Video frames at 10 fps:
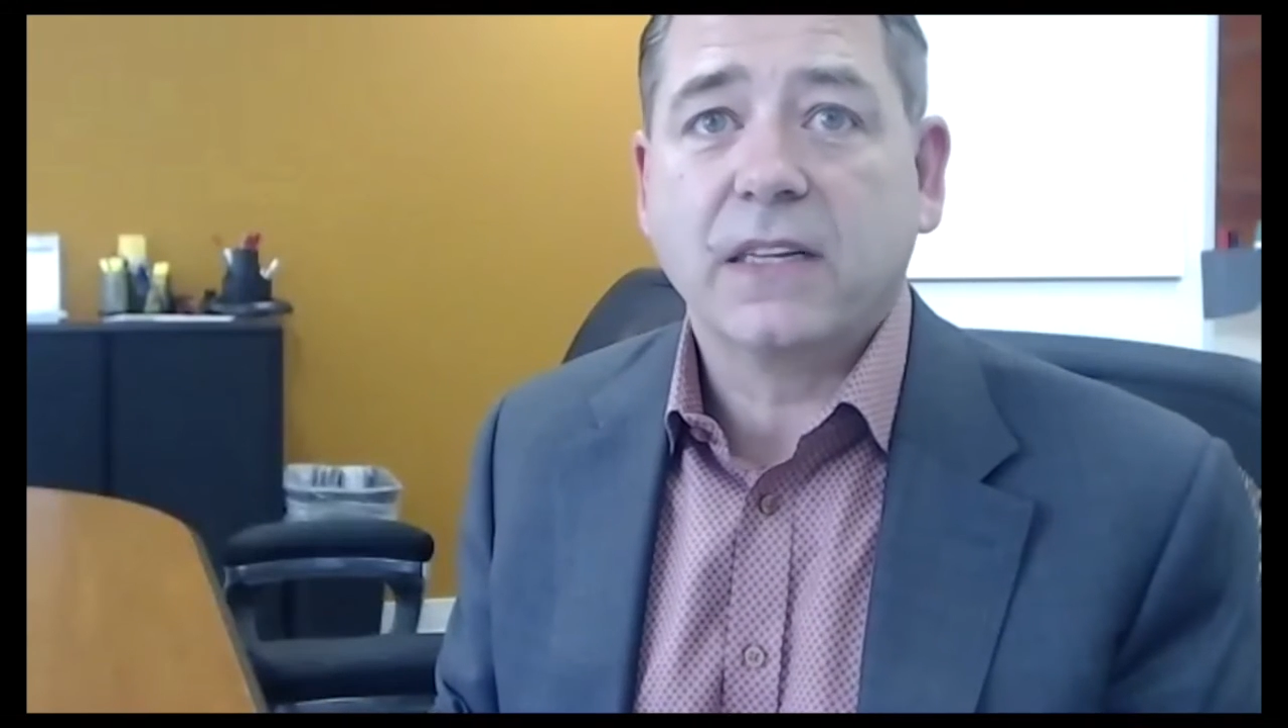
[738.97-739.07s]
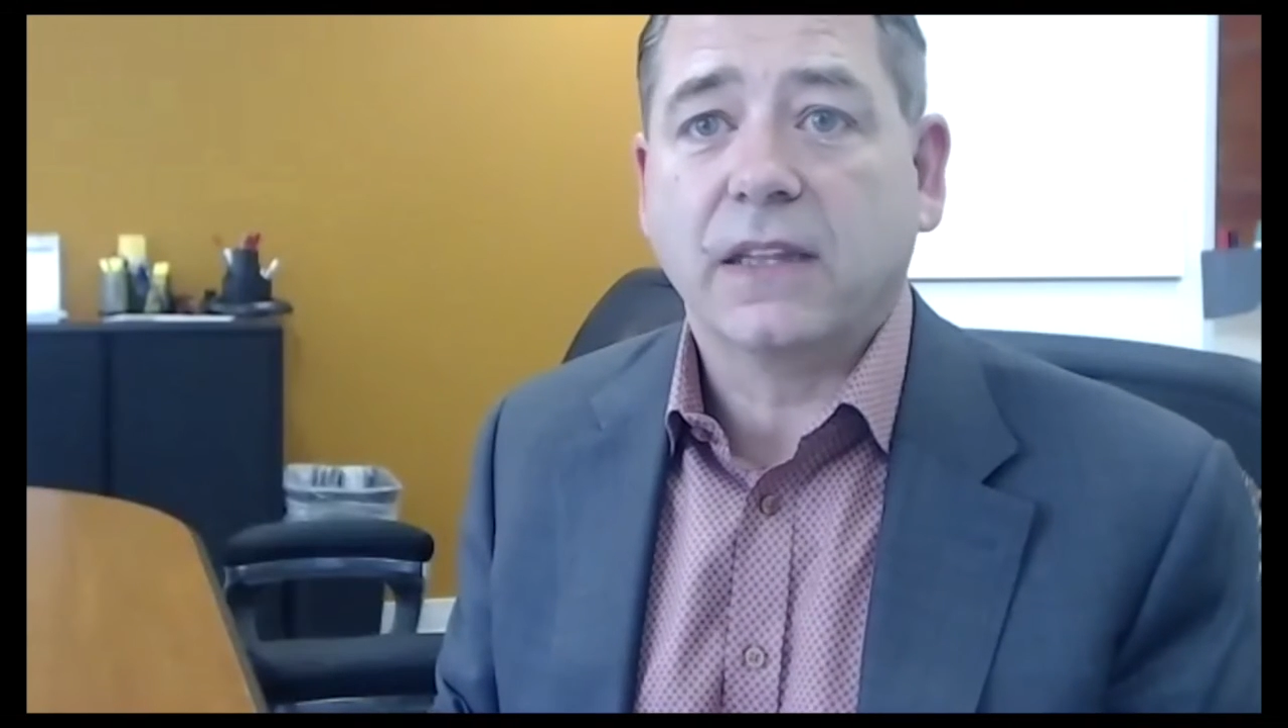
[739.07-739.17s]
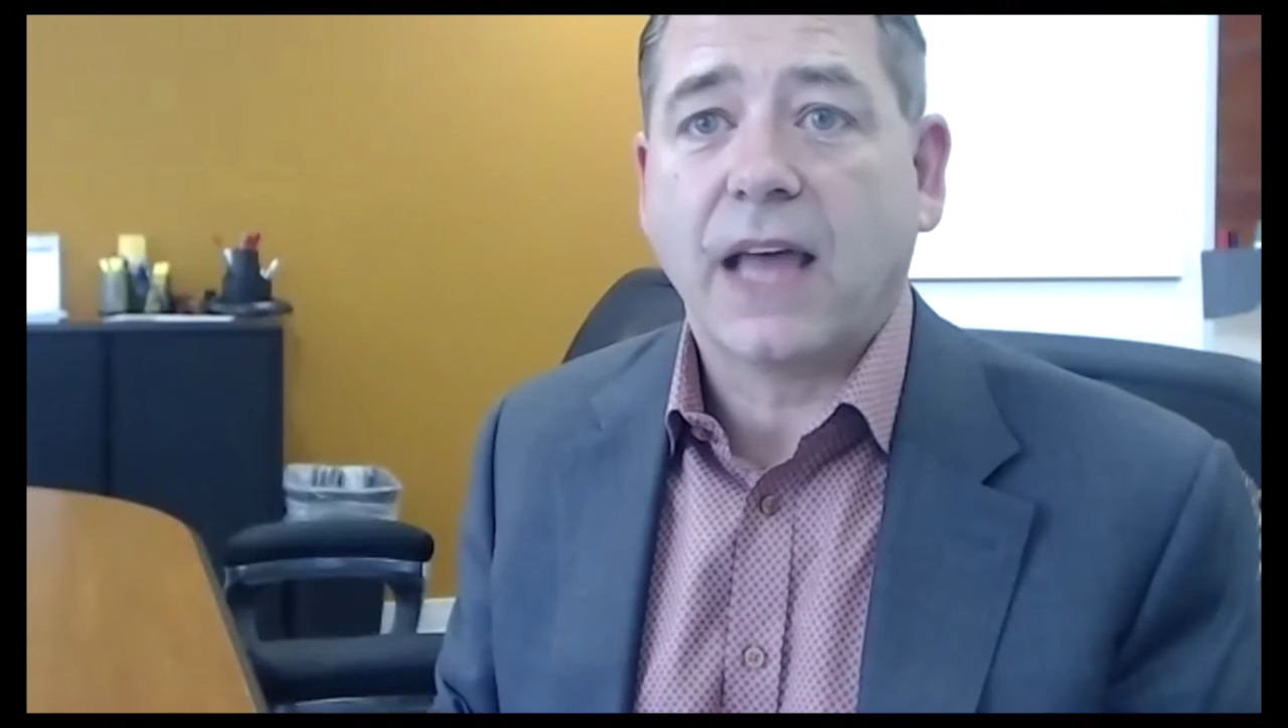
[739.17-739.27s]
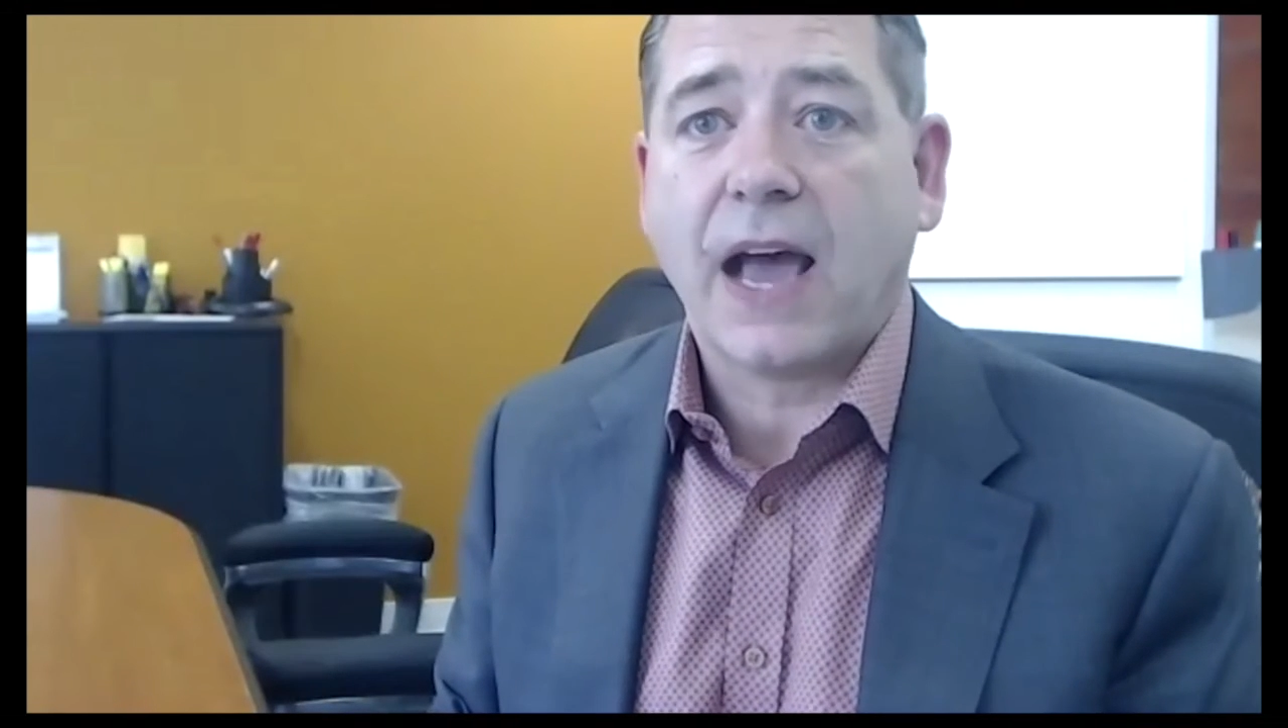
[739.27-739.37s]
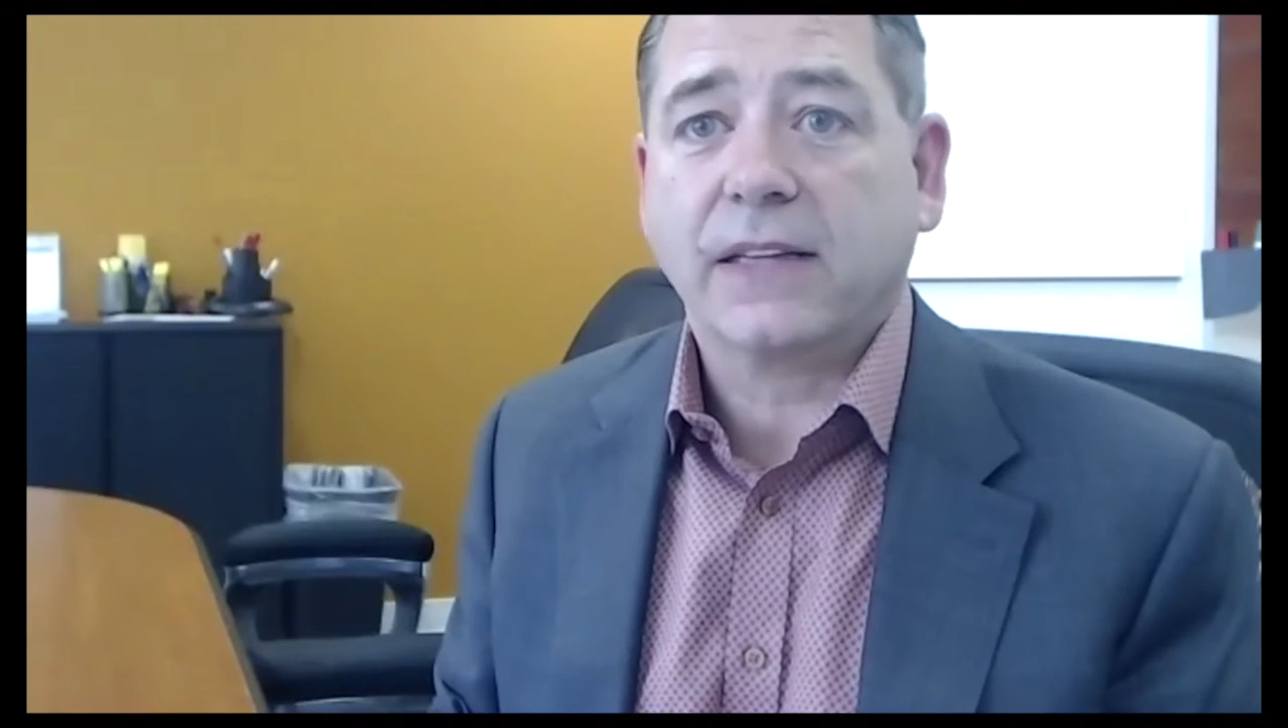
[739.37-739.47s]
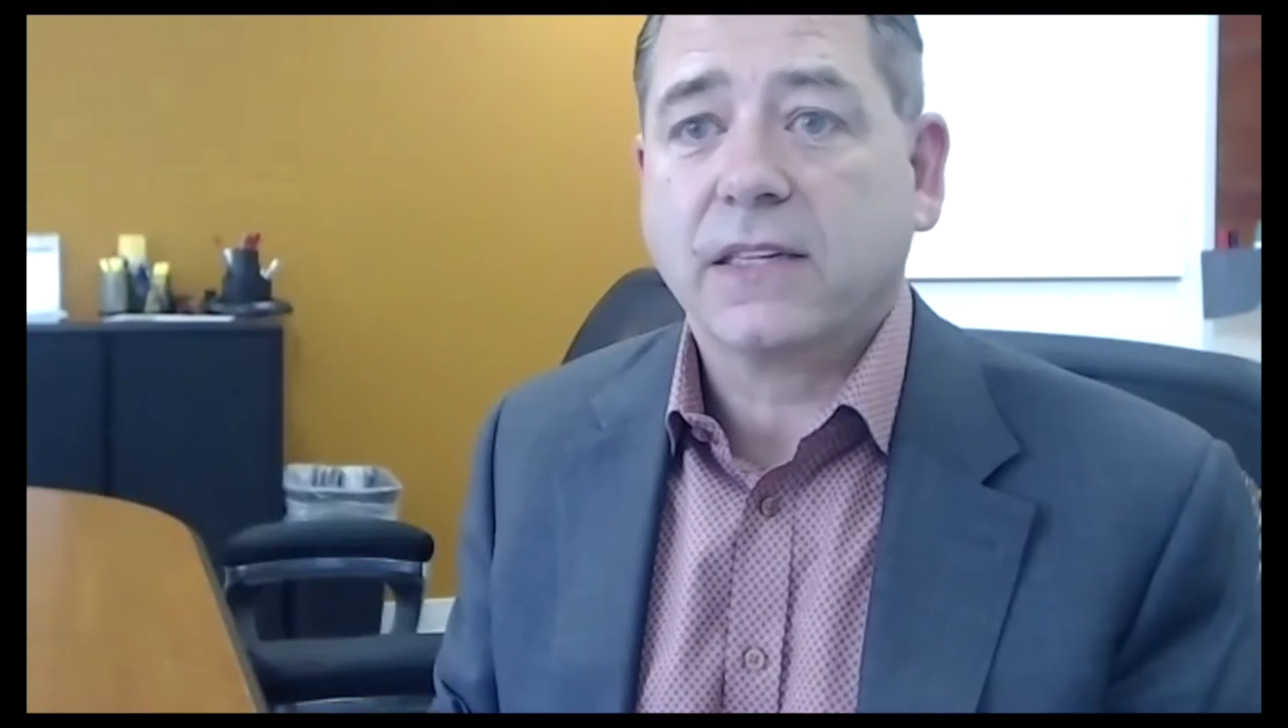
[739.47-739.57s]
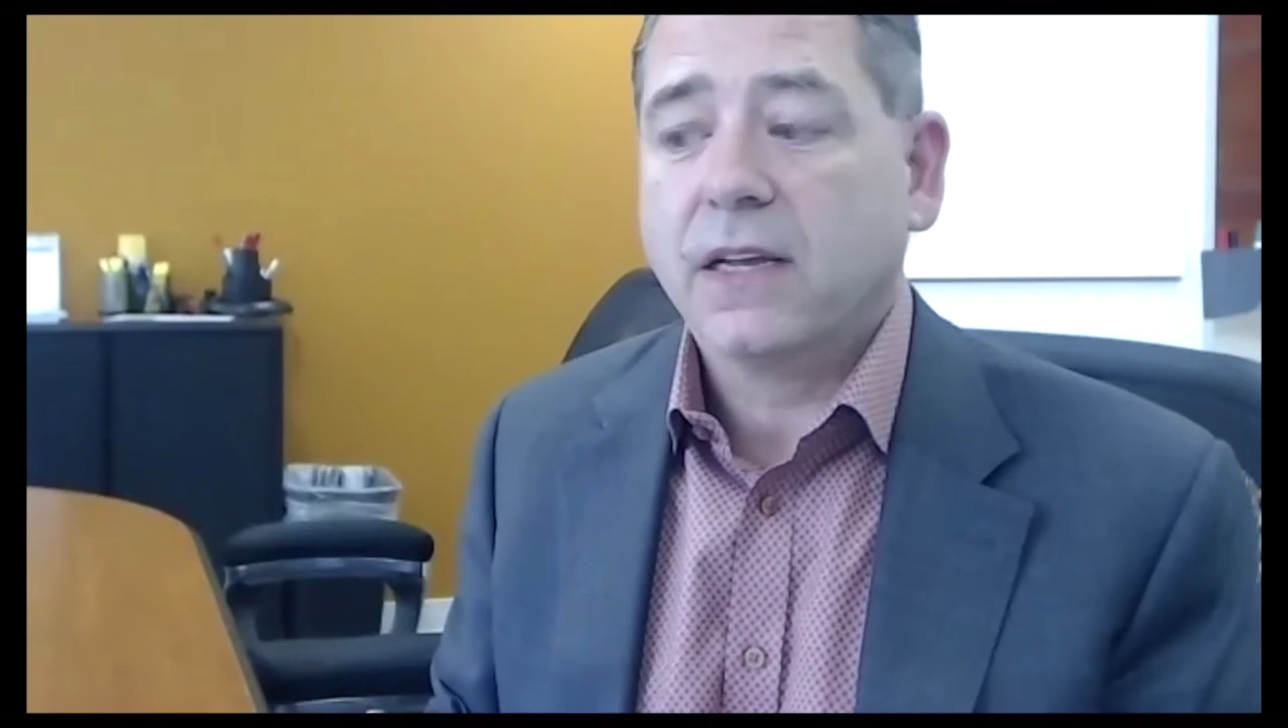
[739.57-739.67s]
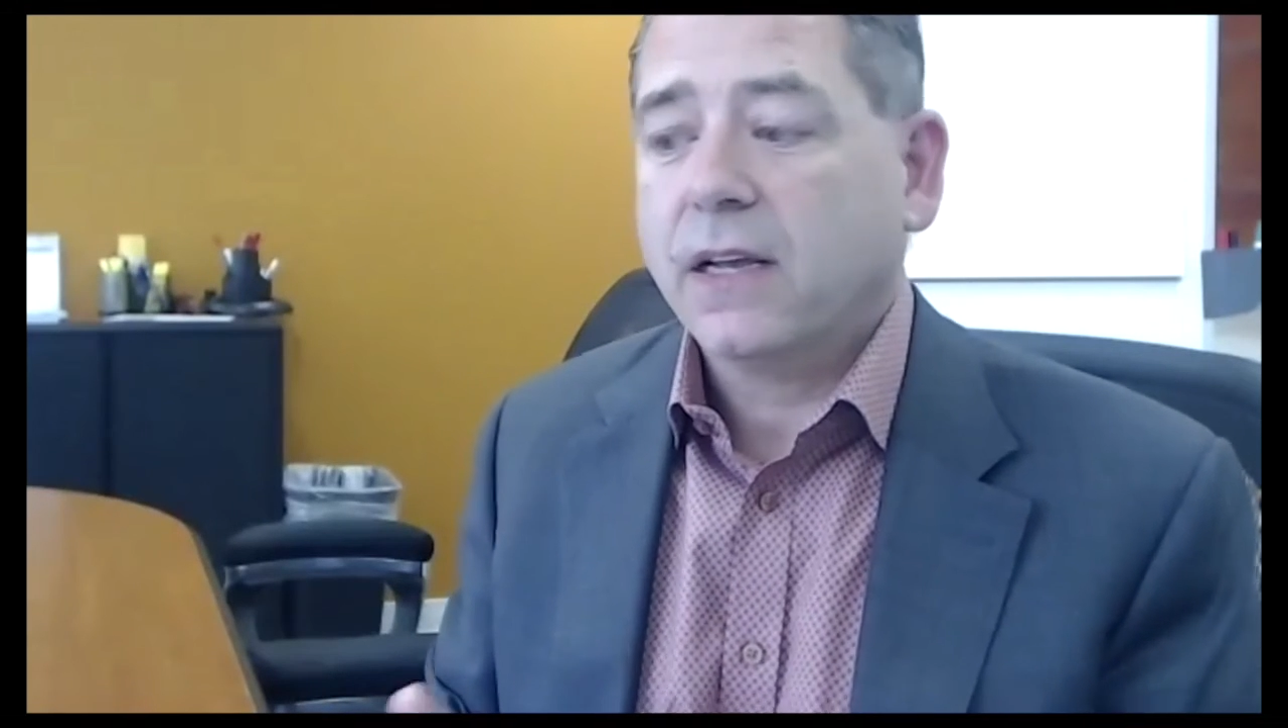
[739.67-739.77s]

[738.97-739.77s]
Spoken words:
in that.